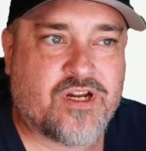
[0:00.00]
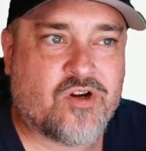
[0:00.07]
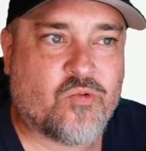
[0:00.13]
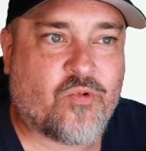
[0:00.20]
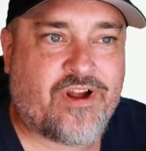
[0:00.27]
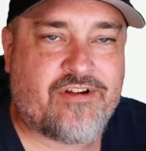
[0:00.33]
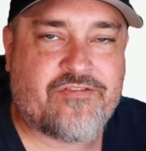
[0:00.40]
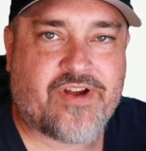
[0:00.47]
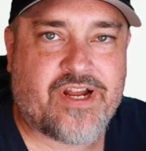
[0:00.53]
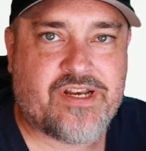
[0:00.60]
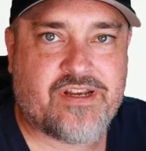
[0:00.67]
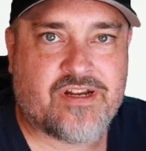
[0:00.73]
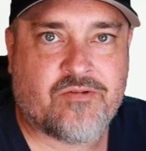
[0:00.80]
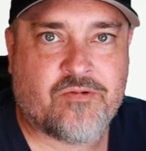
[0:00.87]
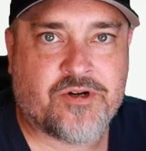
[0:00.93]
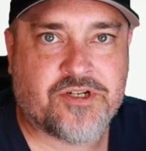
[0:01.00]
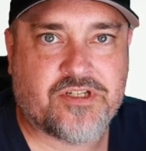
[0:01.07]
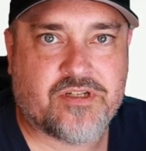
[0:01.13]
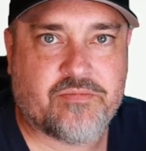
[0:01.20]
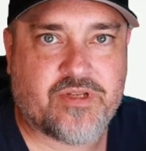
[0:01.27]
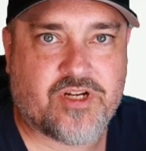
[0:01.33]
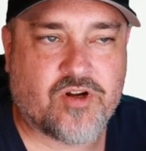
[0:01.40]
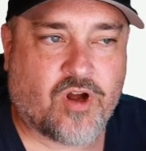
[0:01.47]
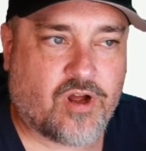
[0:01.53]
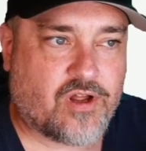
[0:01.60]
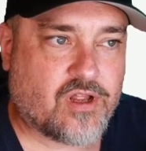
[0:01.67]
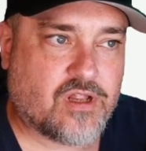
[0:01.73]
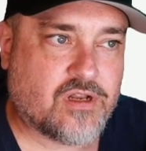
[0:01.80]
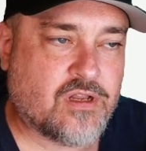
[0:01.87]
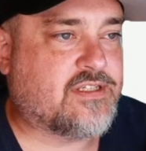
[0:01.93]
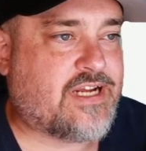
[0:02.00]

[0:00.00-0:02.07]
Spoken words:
your Wi-Fi network to be called.